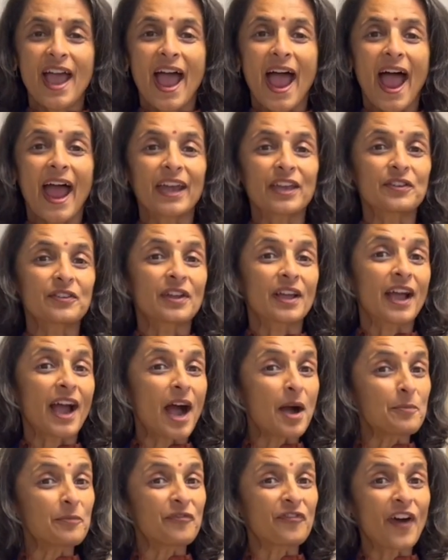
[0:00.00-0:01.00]
and
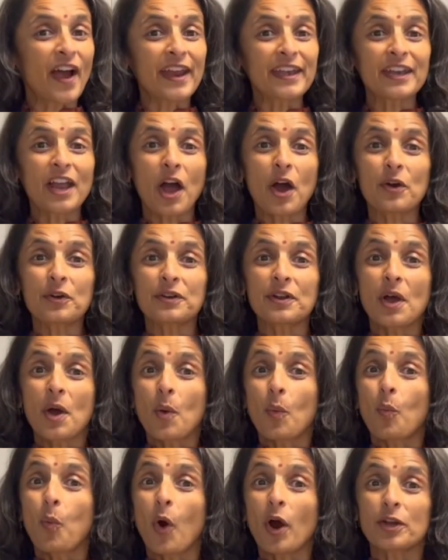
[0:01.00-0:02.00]
come find out
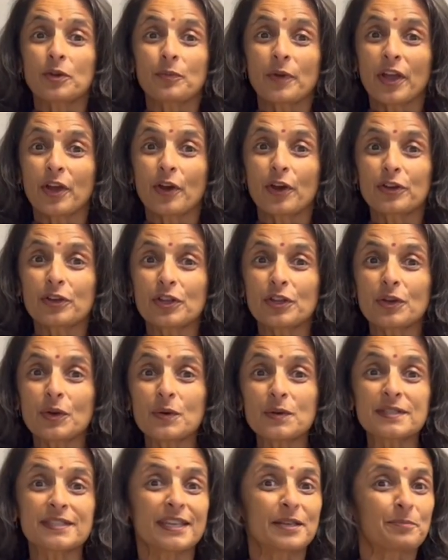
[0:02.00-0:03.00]
what we're going to
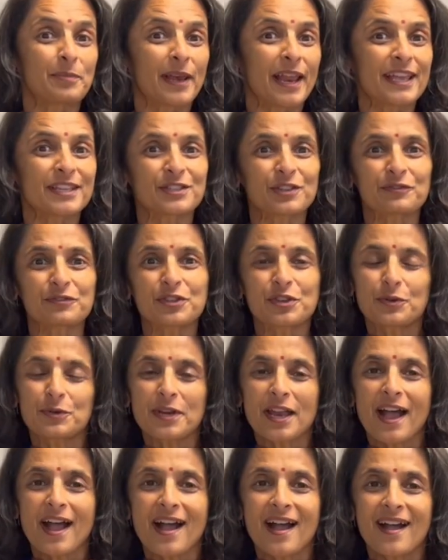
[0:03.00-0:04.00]
use in place of
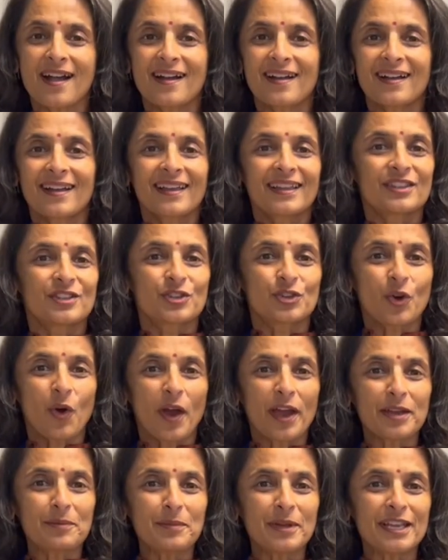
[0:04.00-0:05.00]
tuna.
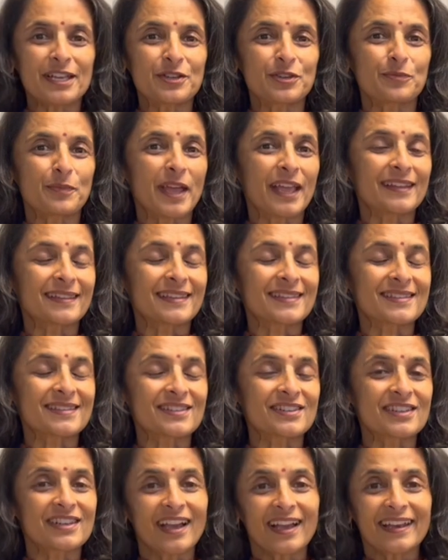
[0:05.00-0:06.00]
Join me to make
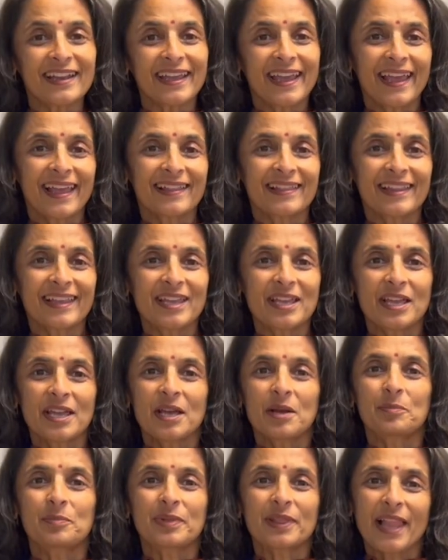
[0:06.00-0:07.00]
this really healthy
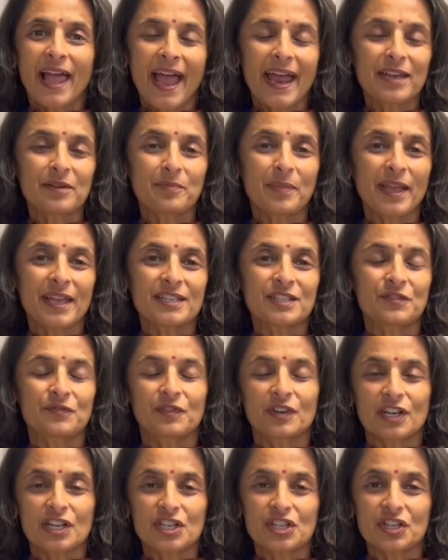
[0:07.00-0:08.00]
plant-based
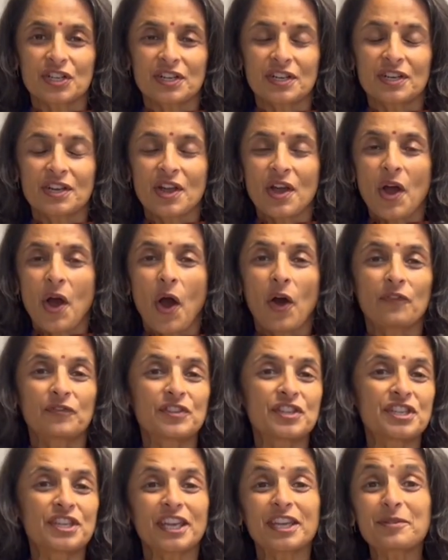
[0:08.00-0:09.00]
version
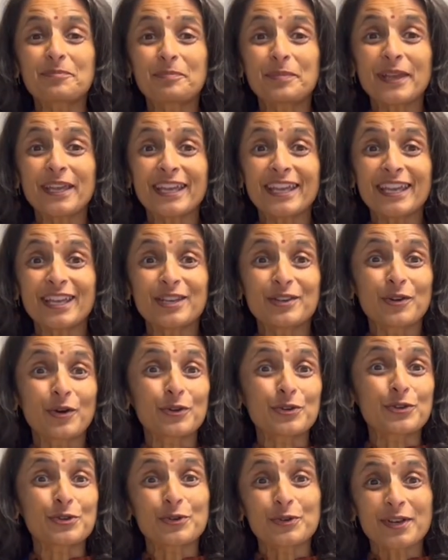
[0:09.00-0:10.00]
of Chickpea
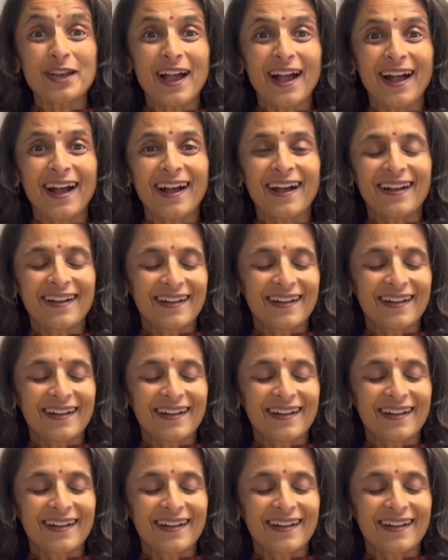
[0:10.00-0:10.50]
No-tuna.